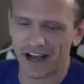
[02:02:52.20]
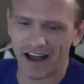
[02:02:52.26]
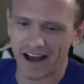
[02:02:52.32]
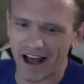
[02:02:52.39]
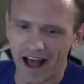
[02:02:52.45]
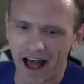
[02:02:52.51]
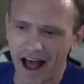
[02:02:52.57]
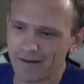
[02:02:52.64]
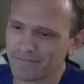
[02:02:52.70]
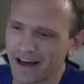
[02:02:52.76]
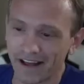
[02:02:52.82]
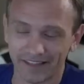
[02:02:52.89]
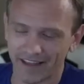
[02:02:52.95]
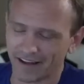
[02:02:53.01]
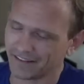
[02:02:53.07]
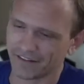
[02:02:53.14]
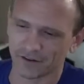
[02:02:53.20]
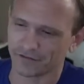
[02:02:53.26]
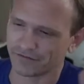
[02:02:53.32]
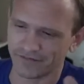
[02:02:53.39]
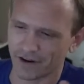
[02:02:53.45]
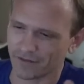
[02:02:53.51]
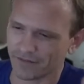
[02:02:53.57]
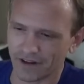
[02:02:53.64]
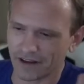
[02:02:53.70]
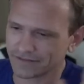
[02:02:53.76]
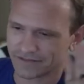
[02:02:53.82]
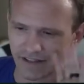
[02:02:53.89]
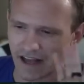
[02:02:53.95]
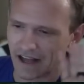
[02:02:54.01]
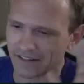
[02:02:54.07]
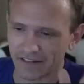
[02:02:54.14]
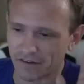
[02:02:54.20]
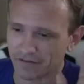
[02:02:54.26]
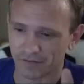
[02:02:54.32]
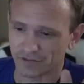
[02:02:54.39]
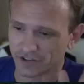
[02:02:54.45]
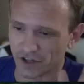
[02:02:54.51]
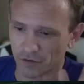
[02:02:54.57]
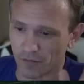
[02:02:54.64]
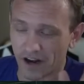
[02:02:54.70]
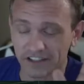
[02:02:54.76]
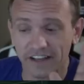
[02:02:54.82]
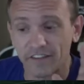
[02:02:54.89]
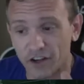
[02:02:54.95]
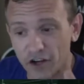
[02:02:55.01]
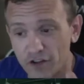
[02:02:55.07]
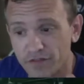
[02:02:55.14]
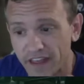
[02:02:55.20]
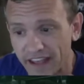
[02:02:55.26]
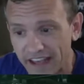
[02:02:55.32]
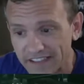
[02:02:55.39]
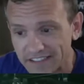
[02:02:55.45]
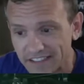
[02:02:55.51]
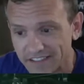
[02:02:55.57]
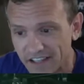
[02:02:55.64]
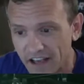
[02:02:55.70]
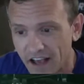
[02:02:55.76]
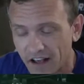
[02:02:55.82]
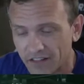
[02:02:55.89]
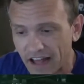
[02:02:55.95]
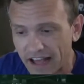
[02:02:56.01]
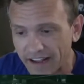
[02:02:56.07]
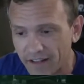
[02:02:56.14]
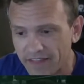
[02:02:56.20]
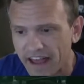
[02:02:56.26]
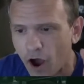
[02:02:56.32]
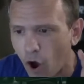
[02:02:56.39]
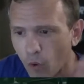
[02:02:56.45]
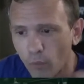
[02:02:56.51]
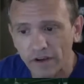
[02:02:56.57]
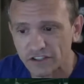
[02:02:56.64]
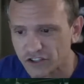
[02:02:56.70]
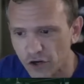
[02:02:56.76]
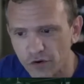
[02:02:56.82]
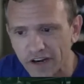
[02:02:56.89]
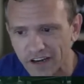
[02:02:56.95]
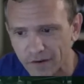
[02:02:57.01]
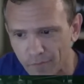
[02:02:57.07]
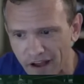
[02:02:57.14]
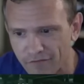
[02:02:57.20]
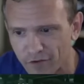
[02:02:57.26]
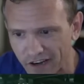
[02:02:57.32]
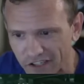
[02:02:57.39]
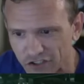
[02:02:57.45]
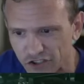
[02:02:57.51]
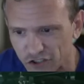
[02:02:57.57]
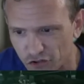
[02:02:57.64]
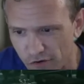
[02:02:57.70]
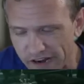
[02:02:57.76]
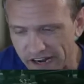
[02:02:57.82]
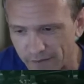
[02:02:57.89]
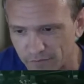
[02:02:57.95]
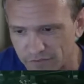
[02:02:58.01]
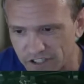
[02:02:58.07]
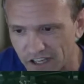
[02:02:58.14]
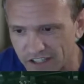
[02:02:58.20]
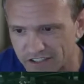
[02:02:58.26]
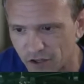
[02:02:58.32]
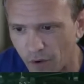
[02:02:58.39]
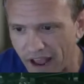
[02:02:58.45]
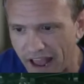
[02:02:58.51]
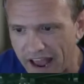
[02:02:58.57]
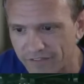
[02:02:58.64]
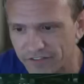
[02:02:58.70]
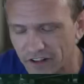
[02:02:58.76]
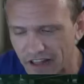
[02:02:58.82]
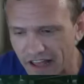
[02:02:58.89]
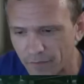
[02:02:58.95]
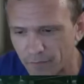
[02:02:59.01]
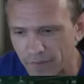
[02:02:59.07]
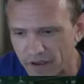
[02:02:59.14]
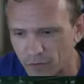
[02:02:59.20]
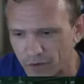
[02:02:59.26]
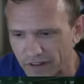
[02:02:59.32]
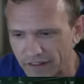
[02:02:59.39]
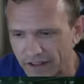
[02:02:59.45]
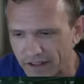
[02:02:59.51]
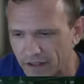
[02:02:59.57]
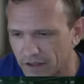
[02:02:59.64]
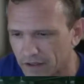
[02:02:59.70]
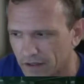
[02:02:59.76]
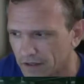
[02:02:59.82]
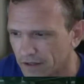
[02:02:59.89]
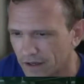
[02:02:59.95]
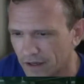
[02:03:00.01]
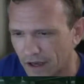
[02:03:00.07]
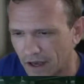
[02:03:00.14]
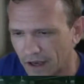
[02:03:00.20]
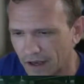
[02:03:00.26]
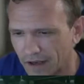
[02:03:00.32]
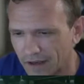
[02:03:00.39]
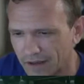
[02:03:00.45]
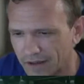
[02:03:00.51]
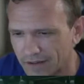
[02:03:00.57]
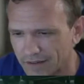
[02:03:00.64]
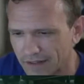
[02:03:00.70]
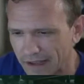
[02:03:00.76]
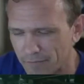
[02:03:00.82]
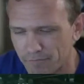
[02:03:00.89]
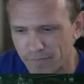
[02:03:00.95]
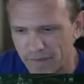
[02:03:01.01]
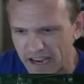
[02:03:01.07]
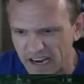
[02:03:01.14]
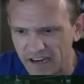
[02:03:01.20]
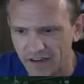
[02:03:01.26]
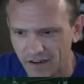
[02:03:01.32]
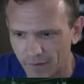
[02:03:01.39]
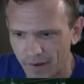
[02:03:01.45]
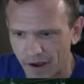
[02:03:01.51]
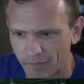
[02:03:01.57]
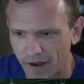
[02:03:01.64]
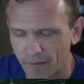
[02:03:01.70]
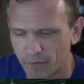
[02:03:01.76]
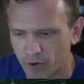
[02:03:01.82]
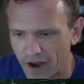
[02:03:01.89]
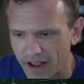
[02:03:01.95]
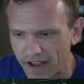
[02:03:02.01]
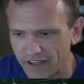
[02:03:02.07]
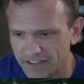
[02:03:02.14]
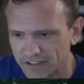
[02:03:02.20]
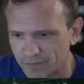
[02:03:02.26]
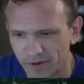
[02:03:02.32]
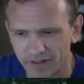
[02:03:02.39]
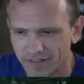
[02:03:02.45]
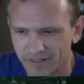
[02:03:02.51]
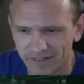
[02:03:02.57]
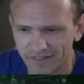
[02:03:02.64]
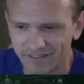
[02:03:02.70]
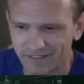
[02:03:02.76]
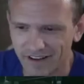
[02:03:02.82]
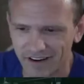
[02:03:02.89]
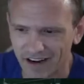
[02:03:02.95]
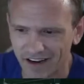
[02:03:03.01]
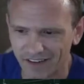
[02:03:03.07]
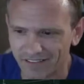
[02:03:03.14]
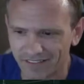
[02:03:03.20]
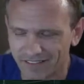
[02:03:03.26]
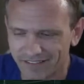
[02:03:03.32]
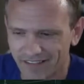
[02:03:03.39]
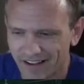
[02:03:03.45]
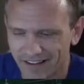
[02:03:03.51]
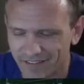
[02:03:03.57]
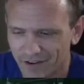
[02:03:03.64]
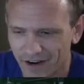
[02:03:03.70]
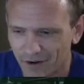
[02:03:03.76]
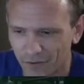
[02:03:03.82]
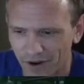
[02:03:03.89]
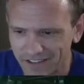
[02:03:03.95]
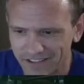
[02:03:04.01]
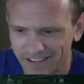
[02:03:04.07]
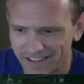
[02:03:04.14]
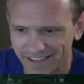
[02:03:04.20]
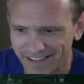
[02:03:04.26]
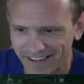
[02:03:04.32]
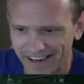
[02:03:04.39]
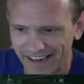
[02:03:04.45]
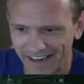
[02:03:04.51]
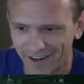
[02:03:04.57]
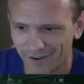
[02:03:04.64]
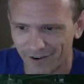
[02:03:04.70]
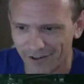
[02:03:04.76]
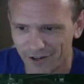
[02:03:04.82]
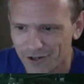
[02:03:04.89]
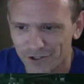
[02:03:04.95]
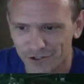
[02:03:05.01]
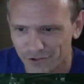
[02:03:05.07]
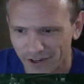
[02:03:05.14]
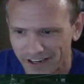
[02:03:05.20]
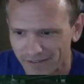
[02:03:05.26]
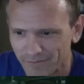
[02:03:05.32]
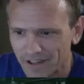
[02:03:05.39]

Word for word: man. I love them so much. And the good thing is like they always tune into my freaking streams. So I have to like be really like mean about my praise, but they're not gonna watch it here on your stream.